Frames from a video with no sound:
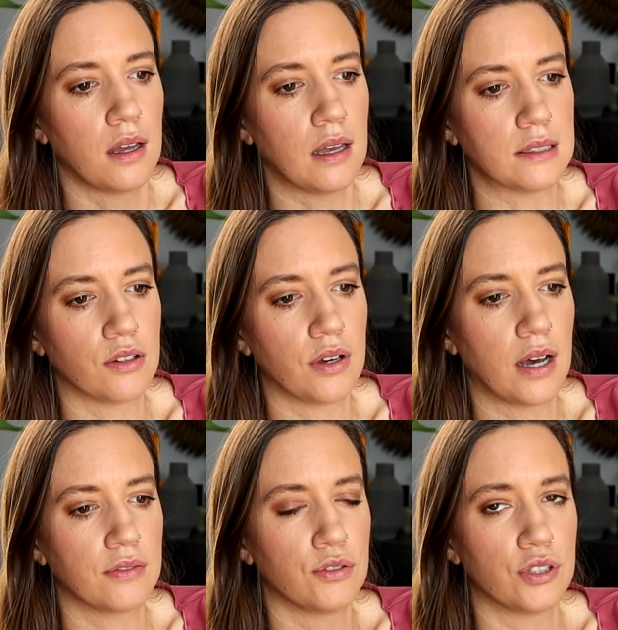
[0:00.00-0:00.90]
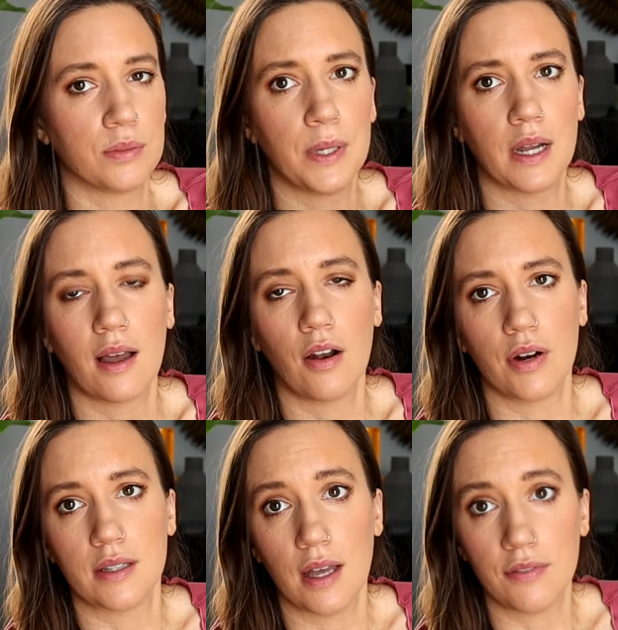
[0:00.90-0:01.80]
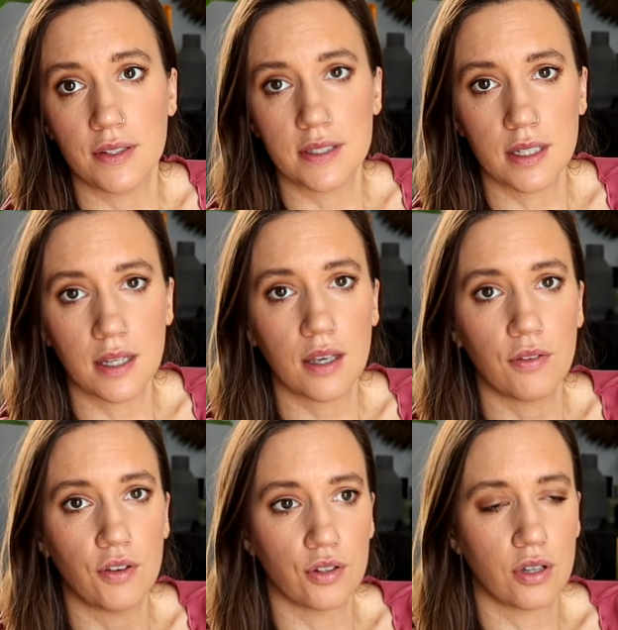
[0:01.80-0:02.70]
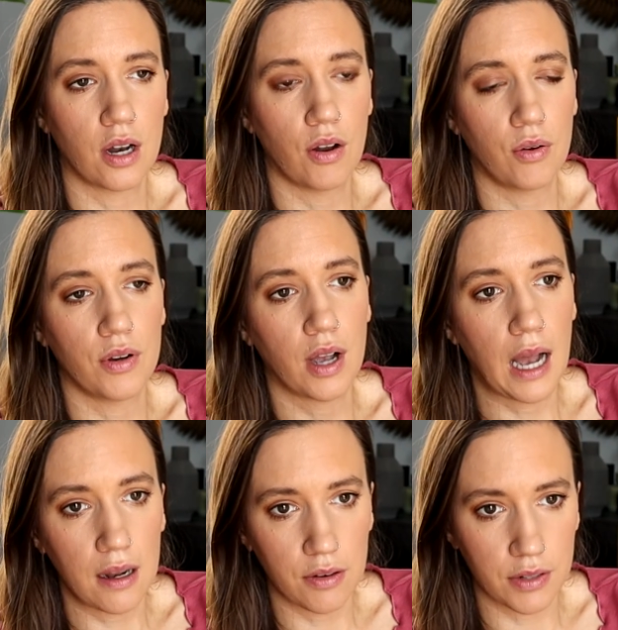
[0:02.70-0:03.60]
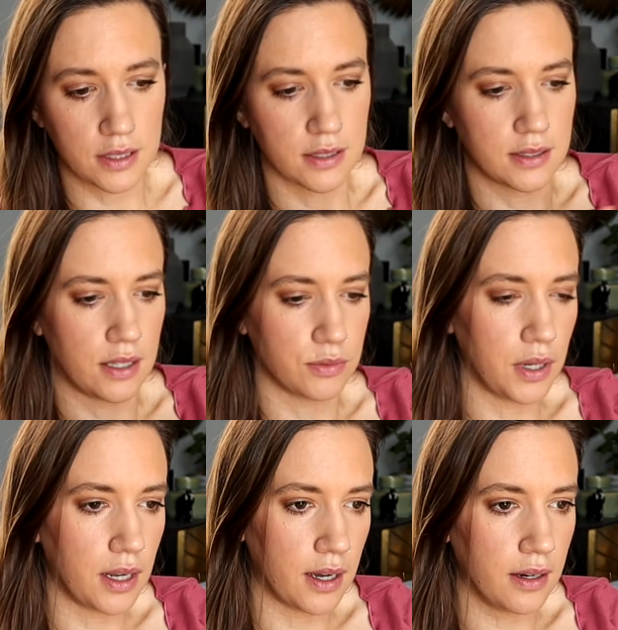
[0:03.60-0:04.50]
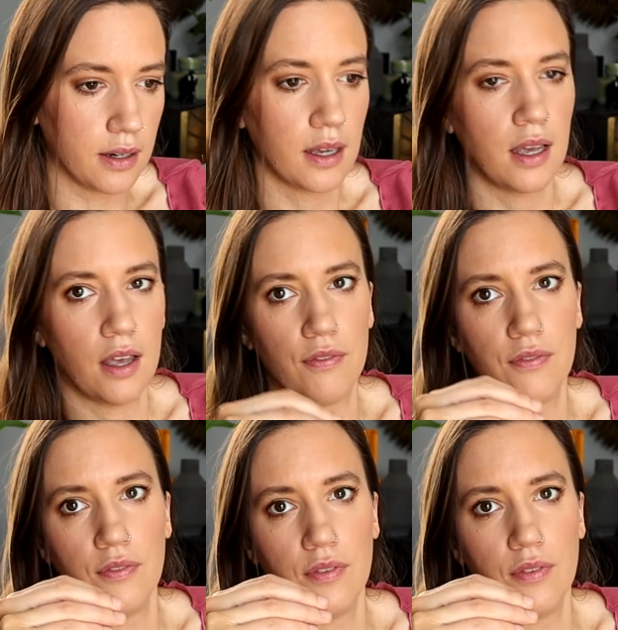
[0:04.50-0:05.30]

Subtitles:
it's not enough to just be in a calorie deficit if you're not gonna lower your calories, because as we learn, if